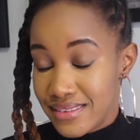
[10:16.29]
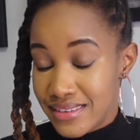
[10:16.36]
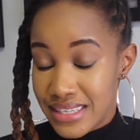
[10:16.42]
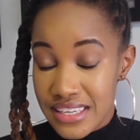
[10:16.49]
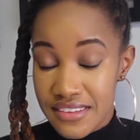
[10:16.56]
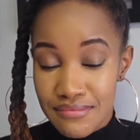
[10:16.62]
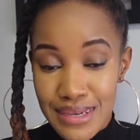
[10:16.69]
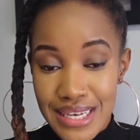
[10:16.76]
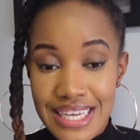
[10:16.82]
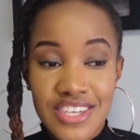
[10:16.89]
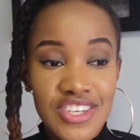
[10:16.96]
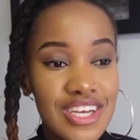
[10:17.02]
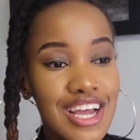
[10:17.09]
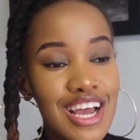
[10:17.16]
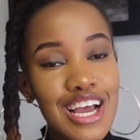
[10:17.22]
leave
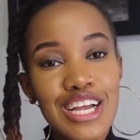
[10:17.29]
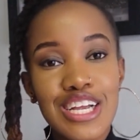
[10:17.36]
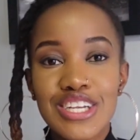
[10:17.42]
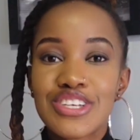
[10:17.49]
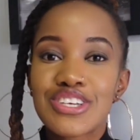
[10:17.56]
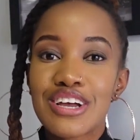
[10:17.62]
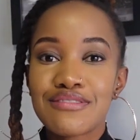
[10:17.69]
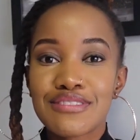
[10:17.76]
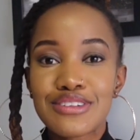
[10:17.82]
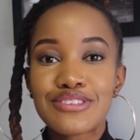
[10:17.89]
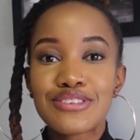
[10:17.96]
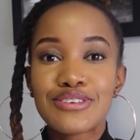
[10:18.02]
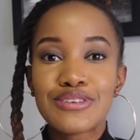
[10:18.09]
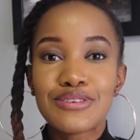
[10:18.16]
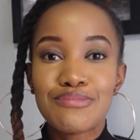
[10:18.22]
Malaysia, travel
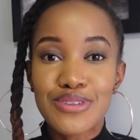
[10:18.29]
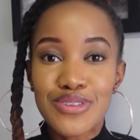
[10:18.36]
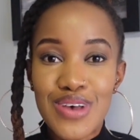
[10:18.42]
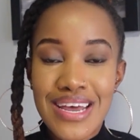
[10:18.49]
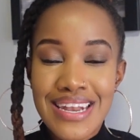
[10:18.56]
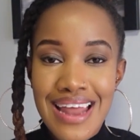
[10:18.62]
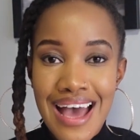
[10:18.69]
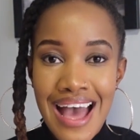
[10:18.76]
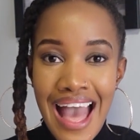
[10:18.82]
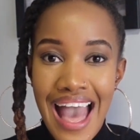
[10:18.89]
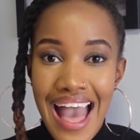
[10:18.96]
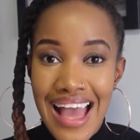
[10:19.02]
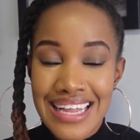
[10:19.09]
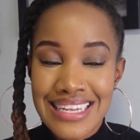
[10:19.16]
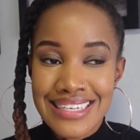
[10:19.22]
to Botswana,
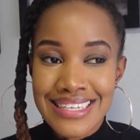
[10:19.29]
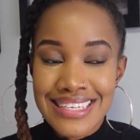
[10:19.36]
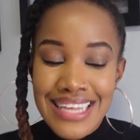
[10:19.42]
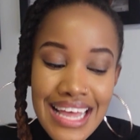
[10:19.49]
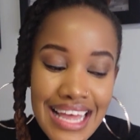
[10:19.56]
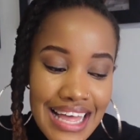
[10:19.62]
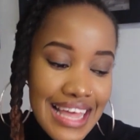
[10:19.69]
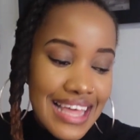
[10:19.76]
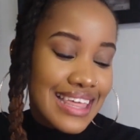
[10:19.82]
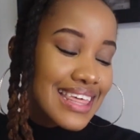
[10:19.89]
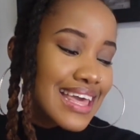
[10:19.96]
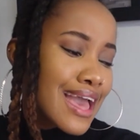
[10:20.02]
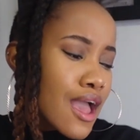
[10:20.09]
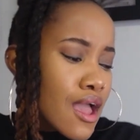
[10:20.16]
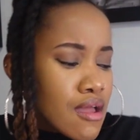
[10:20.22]
and
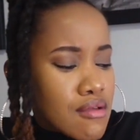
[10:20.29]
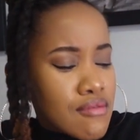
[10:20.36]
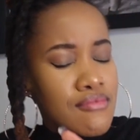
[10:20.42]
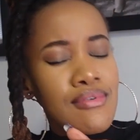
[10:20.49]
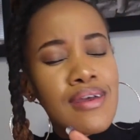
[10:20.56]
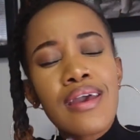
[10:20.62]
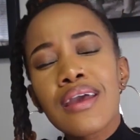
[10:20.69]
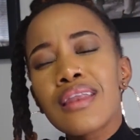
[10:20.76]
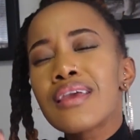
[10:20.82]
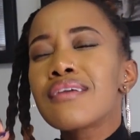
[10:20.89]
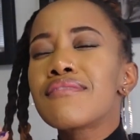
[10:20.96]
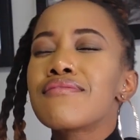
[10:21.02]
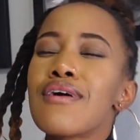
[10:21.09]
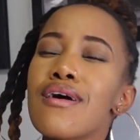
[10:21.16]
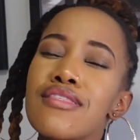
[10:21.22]
get ready
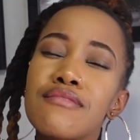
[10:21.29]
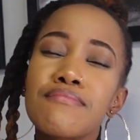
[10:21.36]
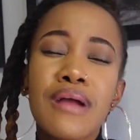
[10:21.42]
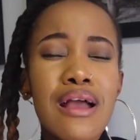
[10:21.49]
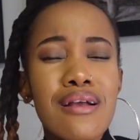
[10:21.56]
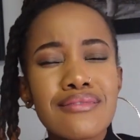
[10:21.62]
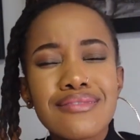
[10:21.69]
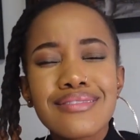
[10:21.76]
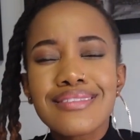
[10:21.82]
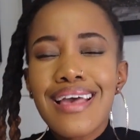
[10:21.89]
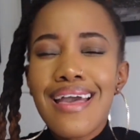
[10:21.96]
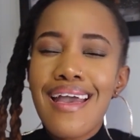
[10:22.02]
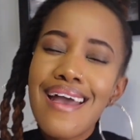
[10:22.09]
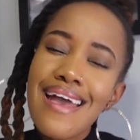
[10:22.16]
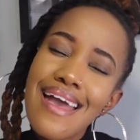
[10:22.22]
for the
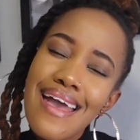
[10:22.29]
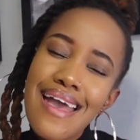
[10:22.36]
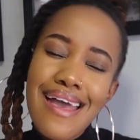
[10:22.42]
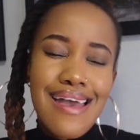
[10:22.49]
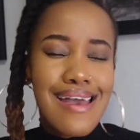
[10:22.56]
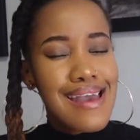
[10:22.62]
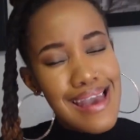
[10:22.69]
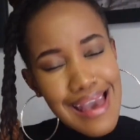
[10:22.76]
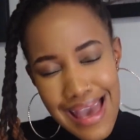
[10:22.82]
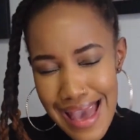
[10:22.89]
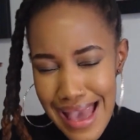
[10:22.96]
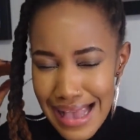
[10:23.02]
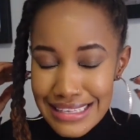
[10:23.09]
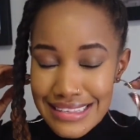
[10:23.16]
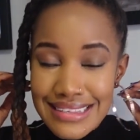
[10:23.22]

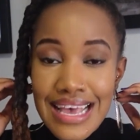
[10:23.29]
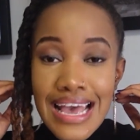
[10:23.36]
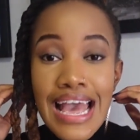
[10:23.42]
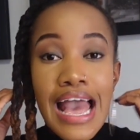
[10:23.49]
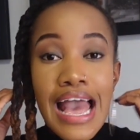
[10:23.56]
process.